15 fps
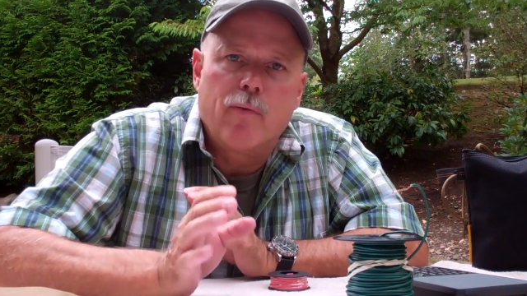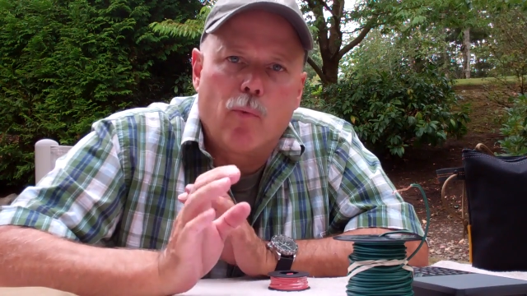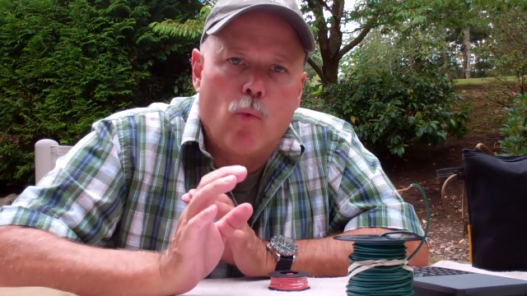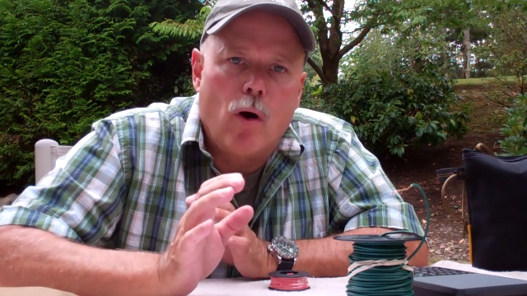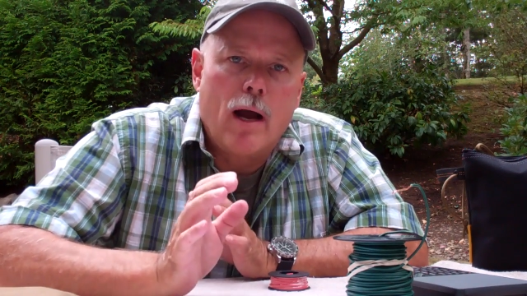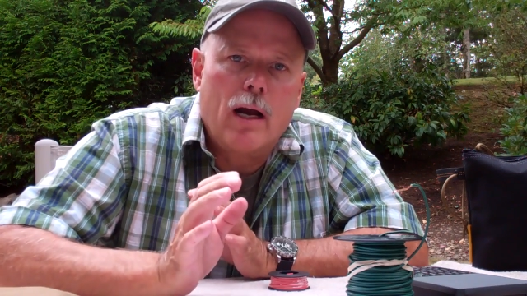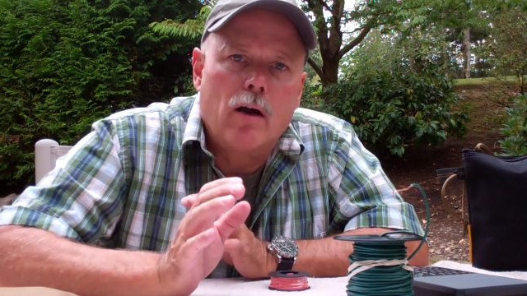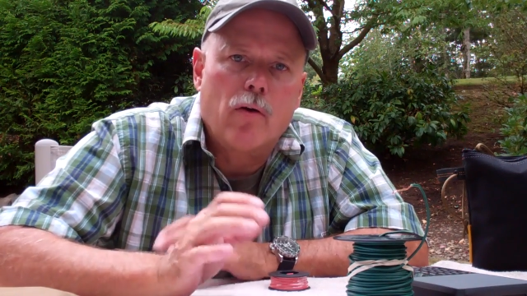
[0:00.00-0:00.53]

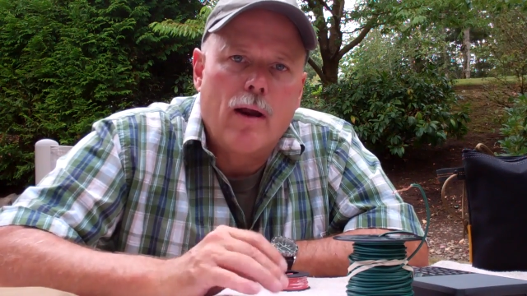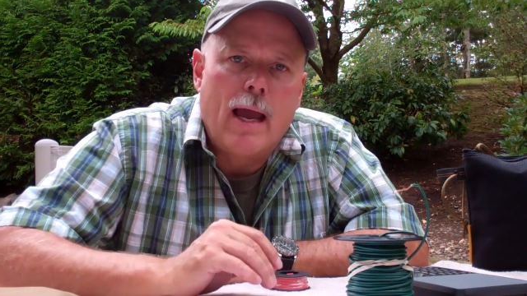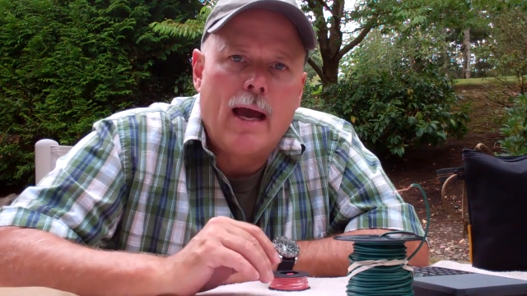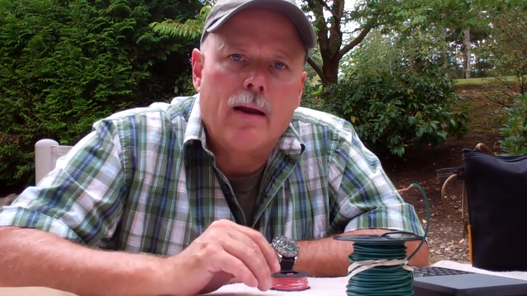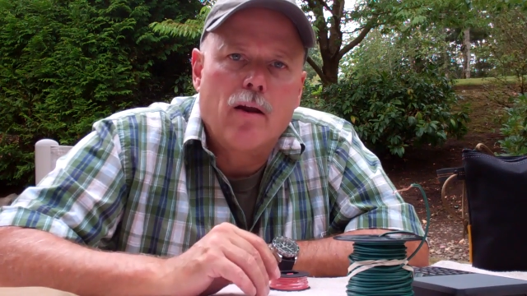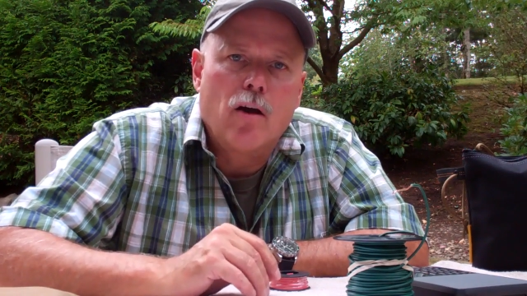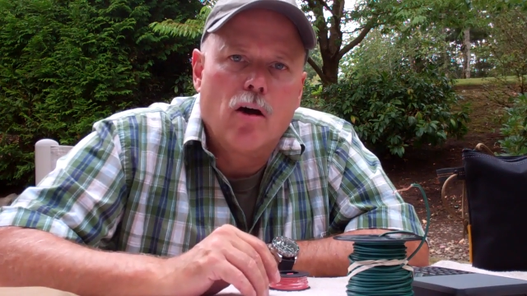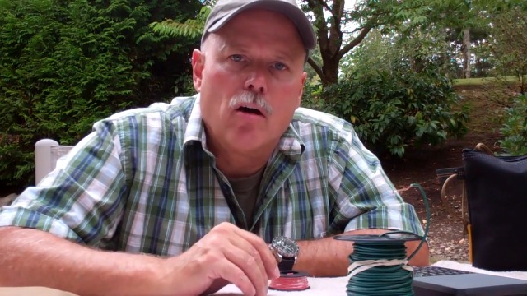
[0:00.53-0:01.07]
wire
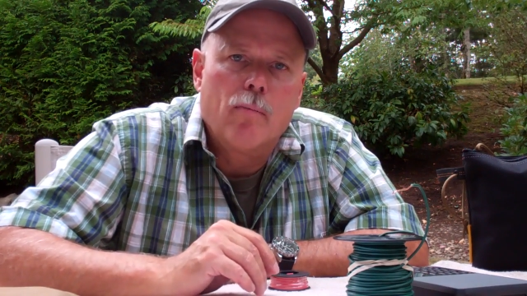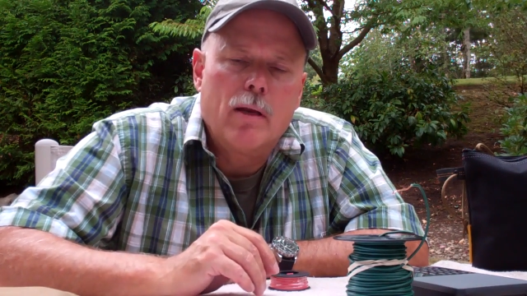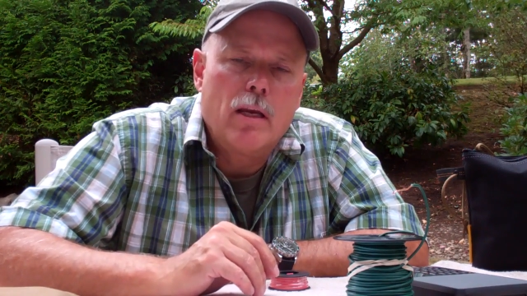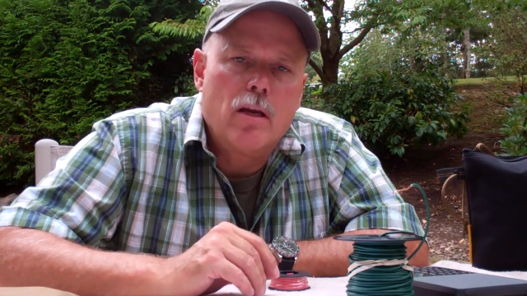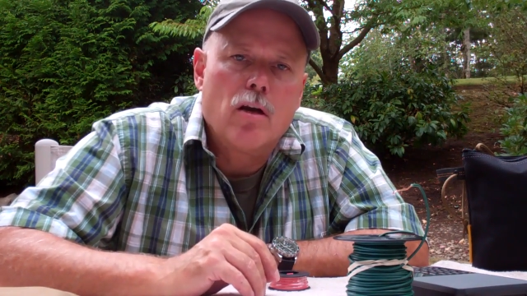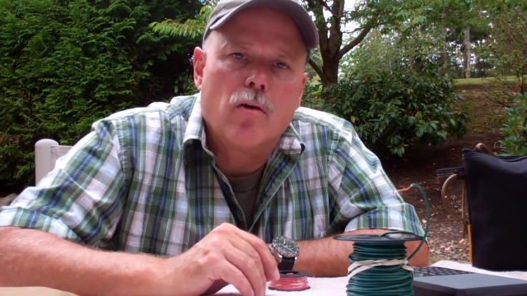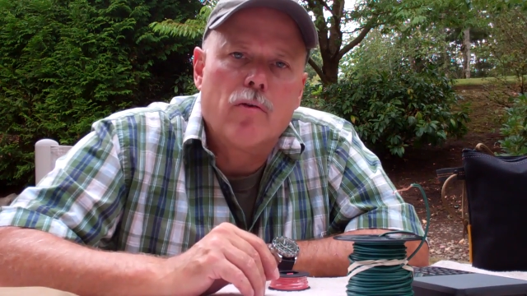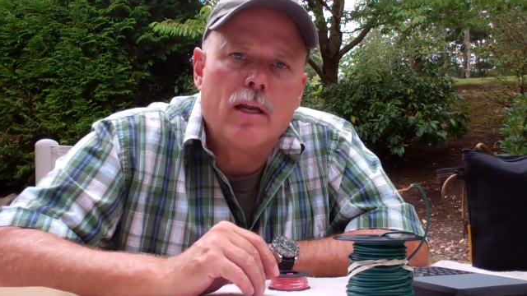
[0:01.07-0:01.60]
at home and
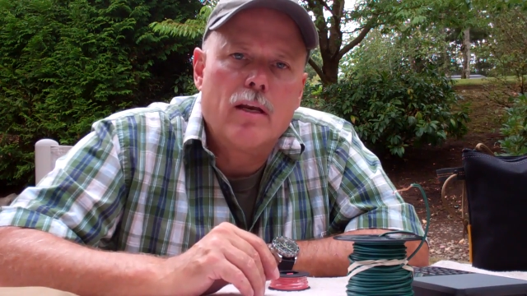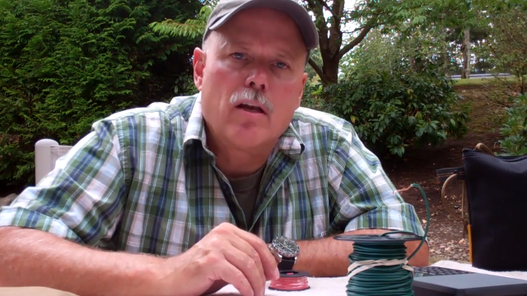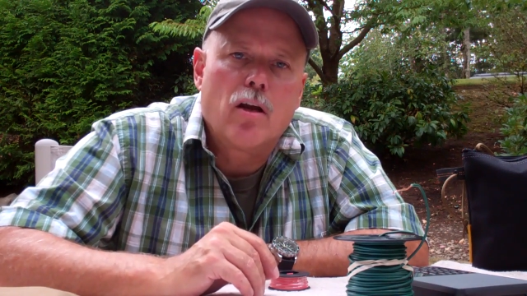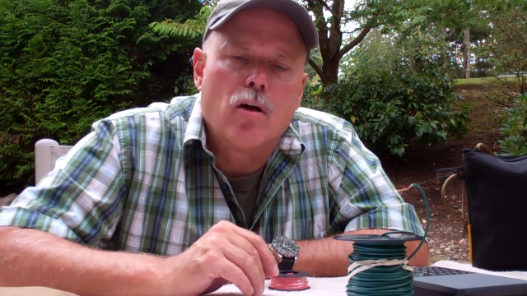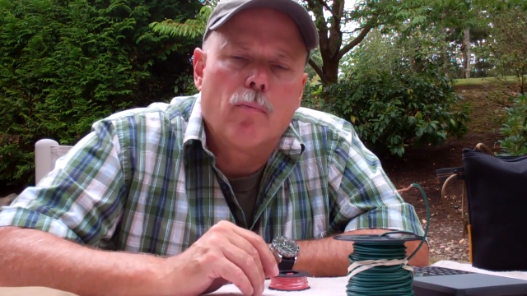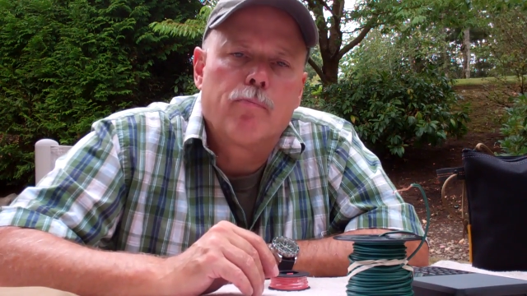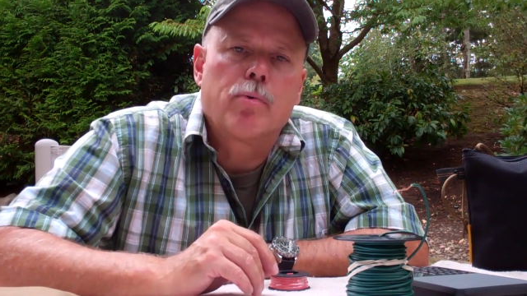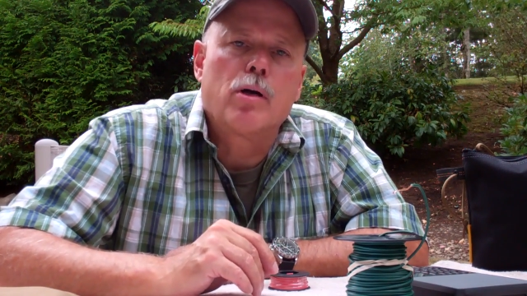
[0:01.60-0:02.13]
you don't need to
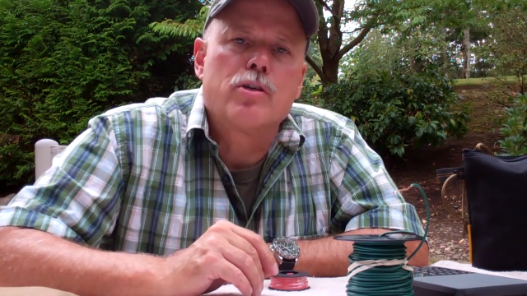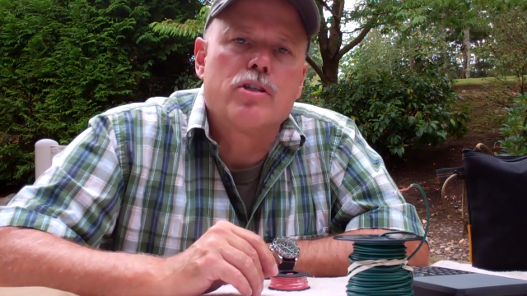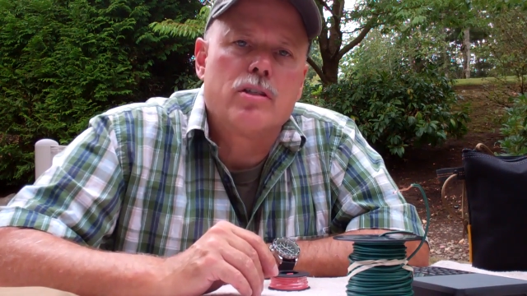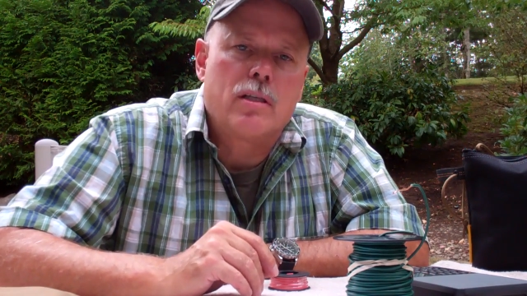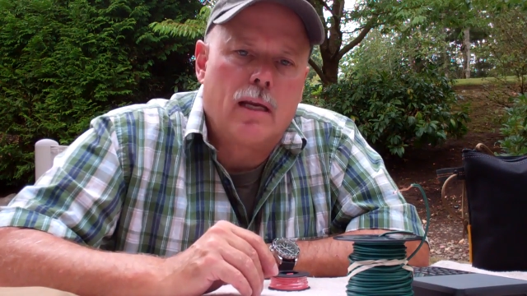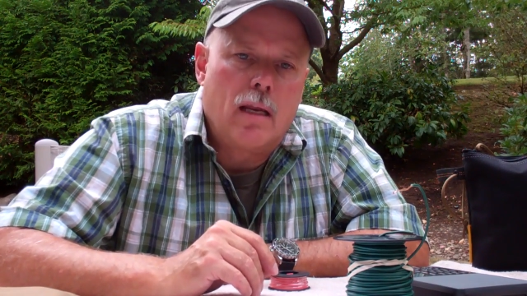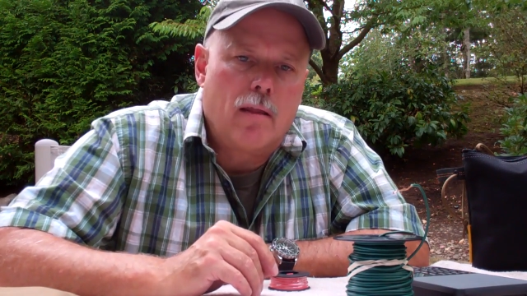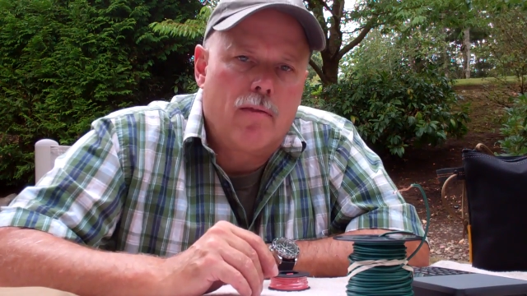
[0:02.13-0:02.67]
go
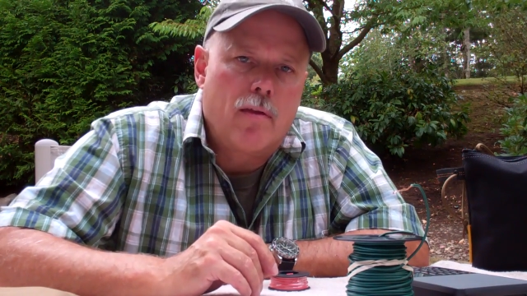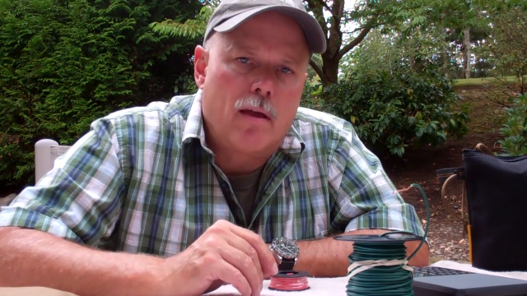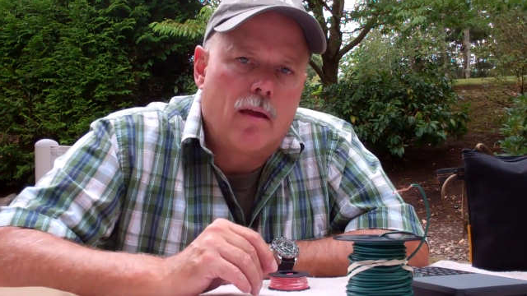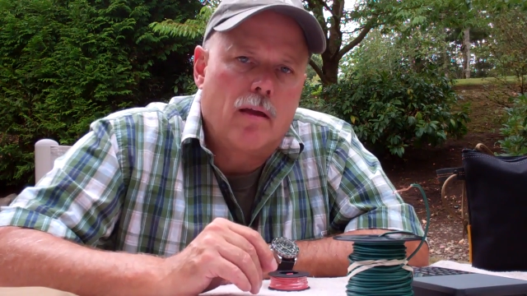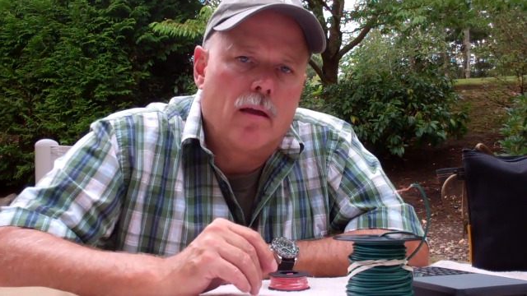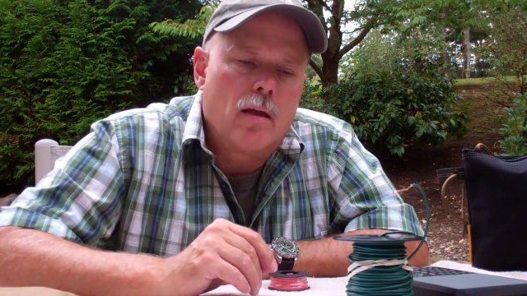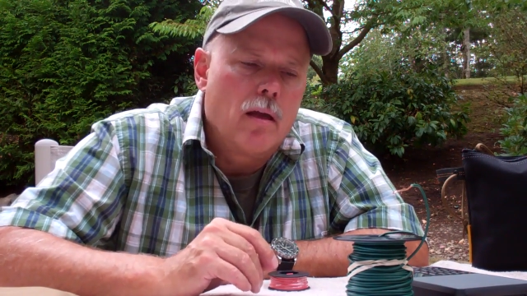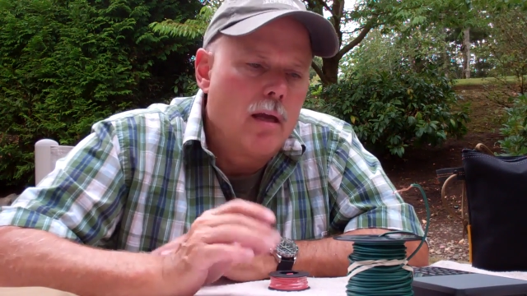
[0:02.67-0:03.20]
purchase
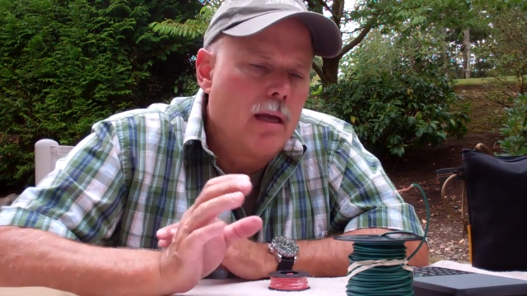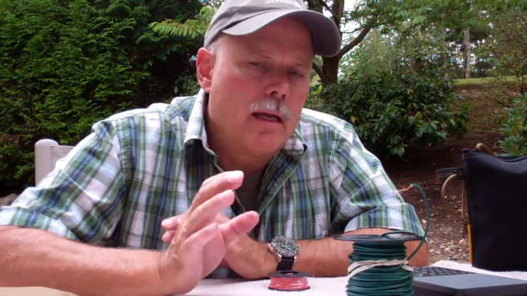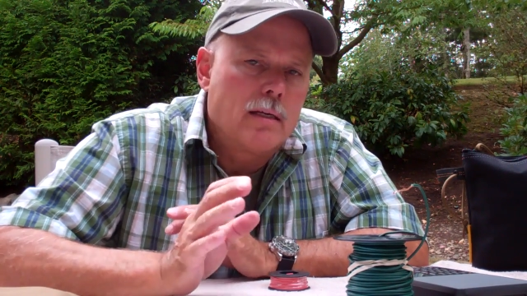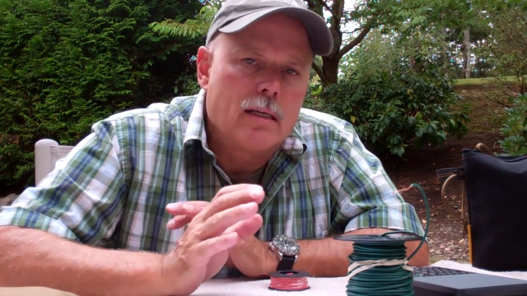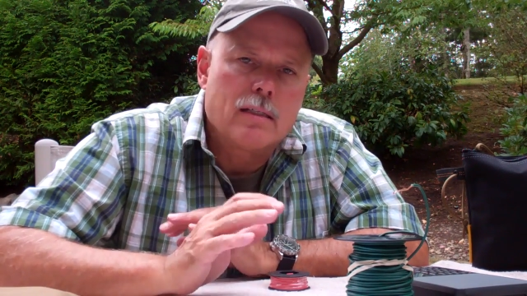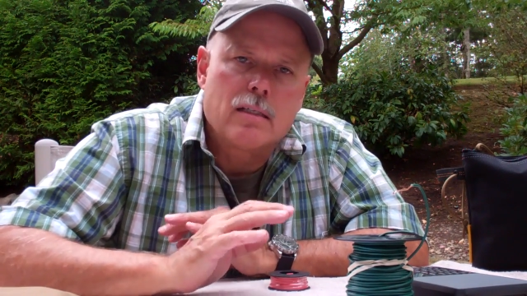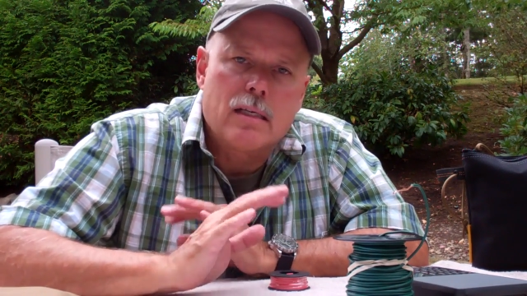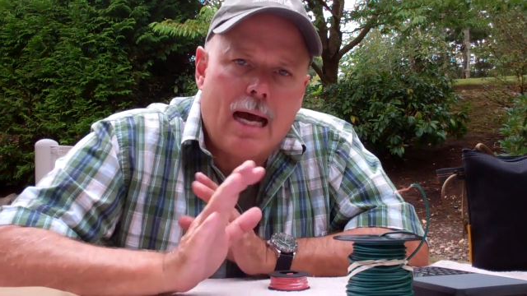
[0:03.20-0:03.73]
anything.
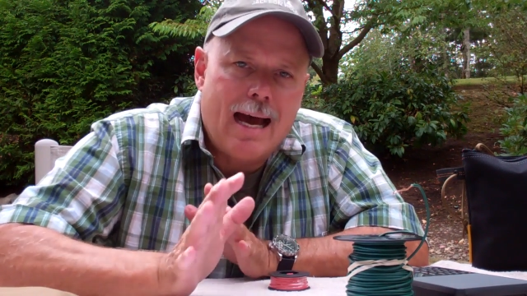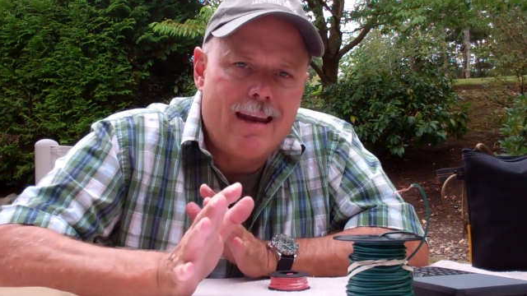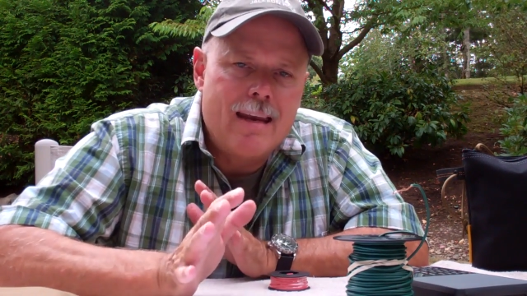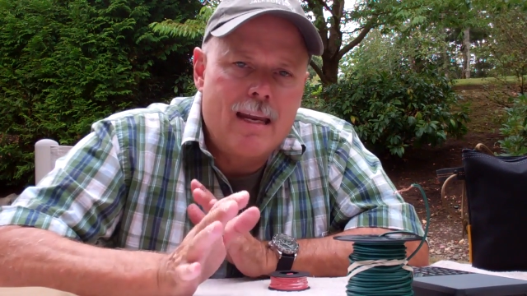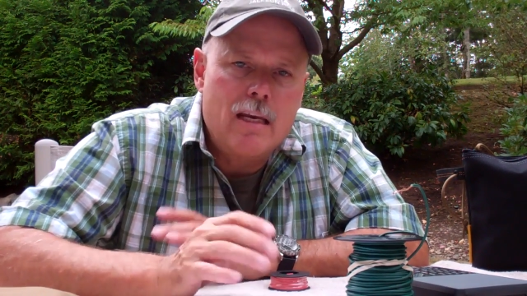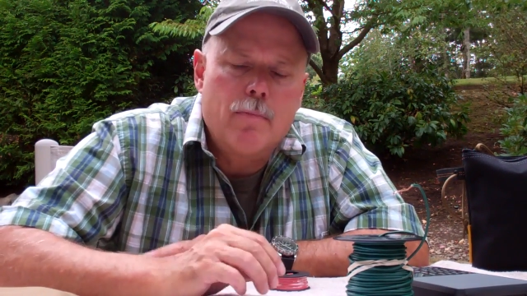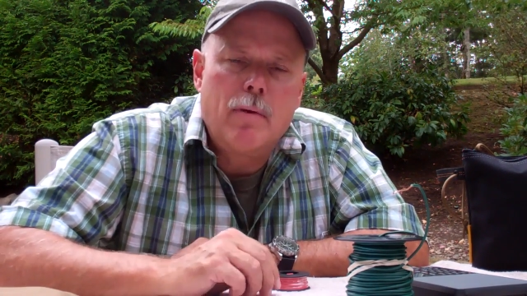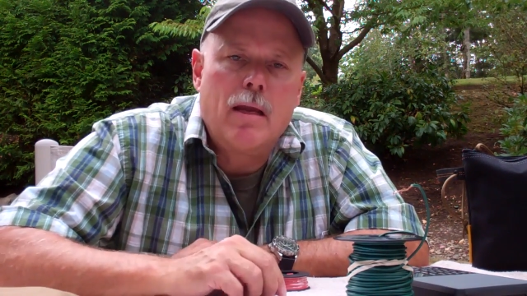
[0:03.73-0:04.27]
Does not
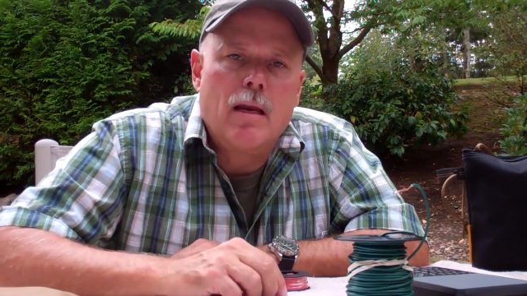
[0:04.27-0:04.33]
need to be